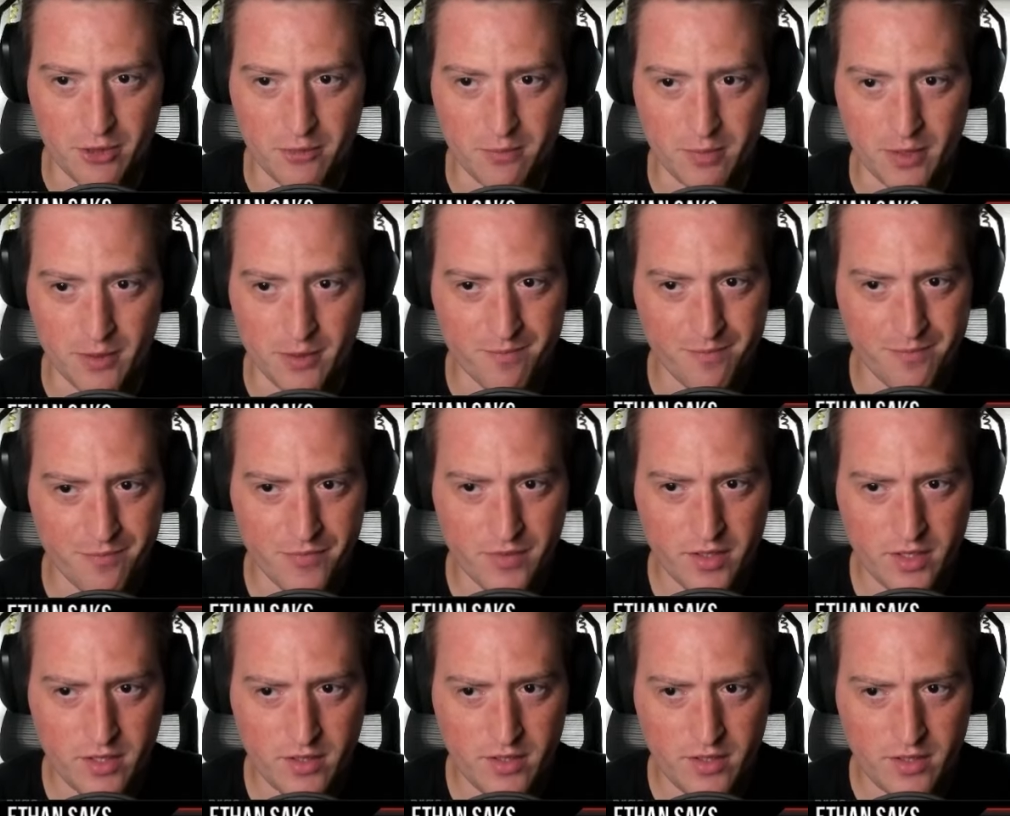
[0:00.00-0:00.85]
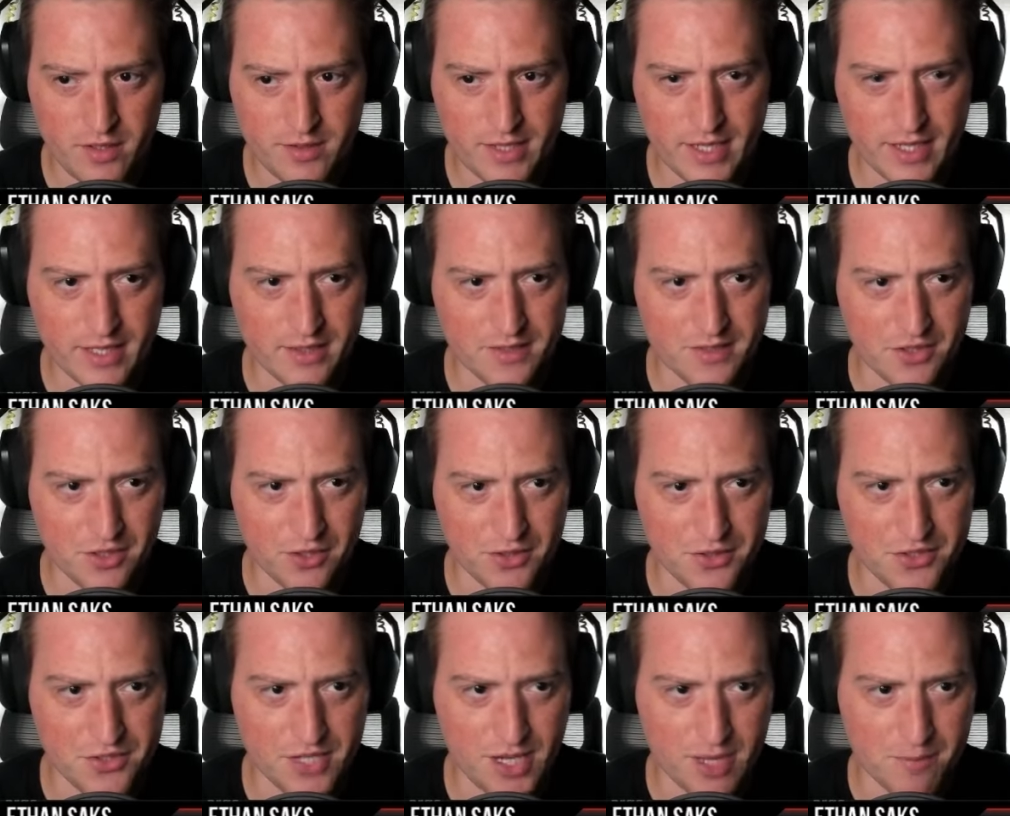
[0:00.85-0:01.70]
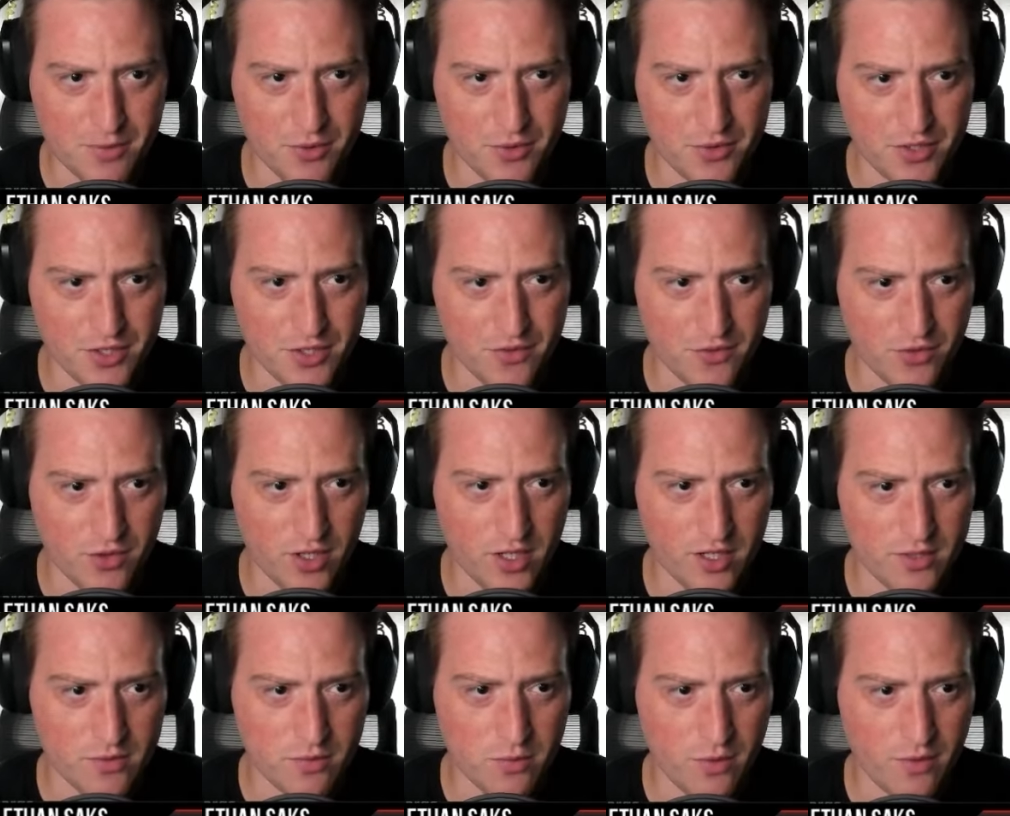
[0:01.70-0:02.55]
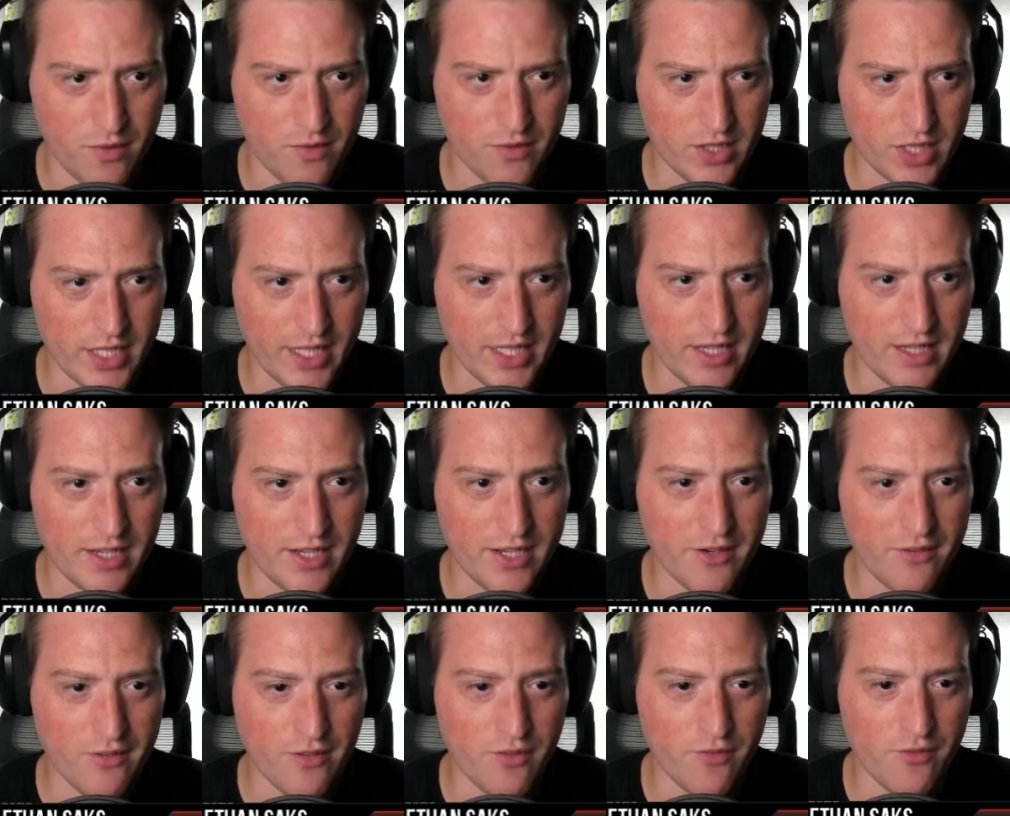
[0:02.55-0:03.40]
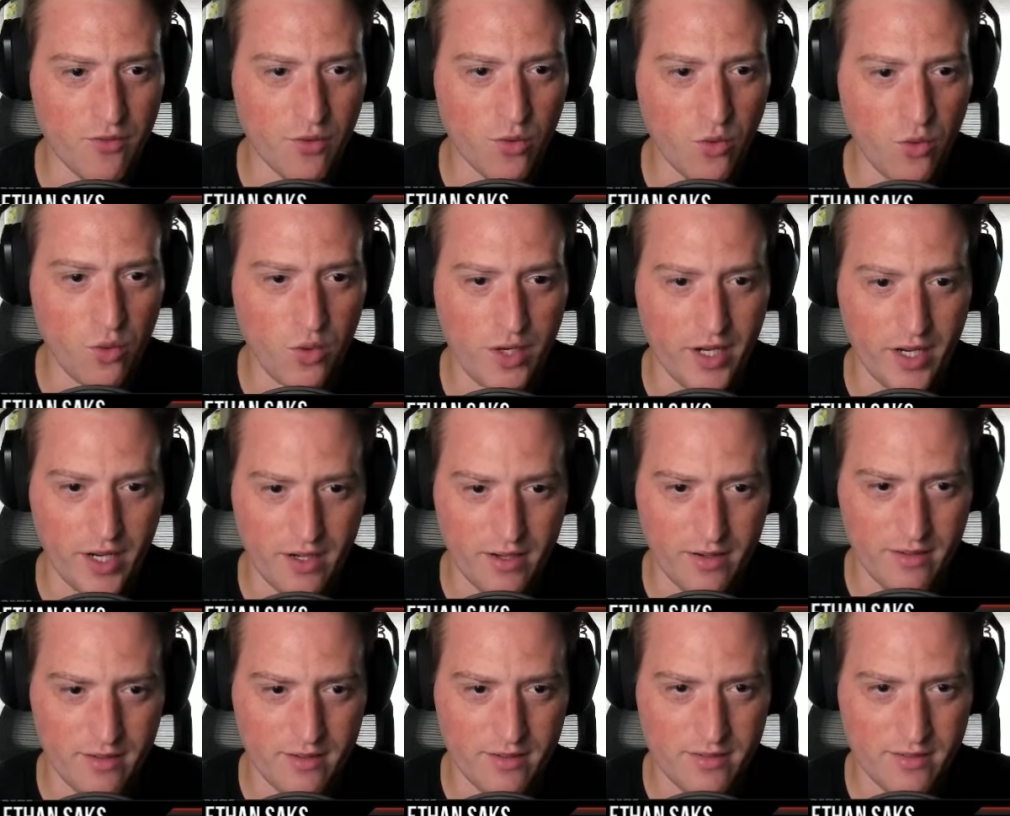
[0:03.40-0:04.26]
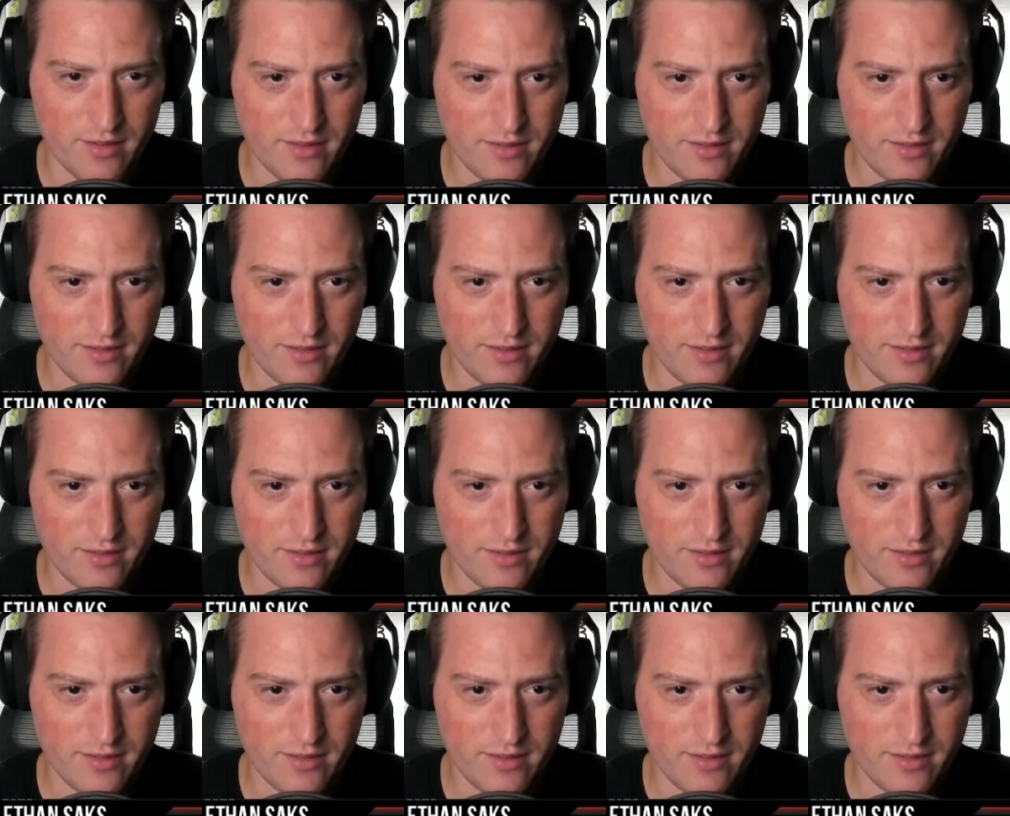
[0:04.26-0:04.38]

But Second Skullsnap nuisance for us. What do we have? Leyline of the Void.